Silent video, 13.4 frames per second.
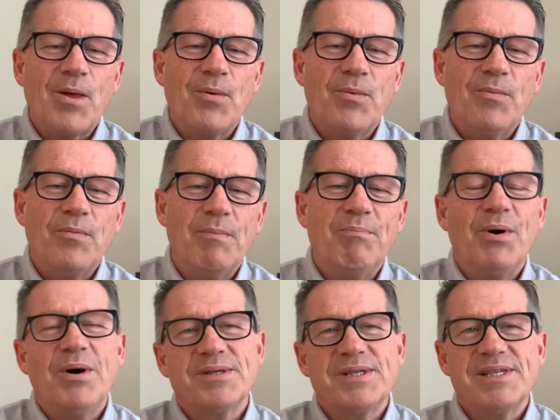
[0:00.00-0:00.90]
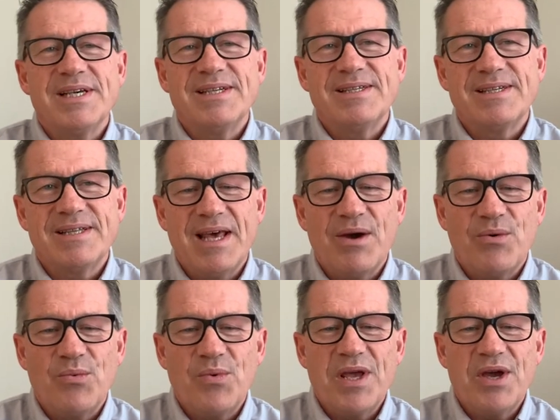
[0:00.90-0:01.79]
Well, Paul says that
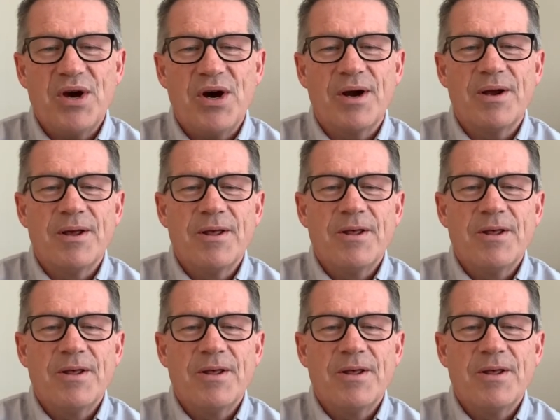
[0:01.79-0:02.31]
we are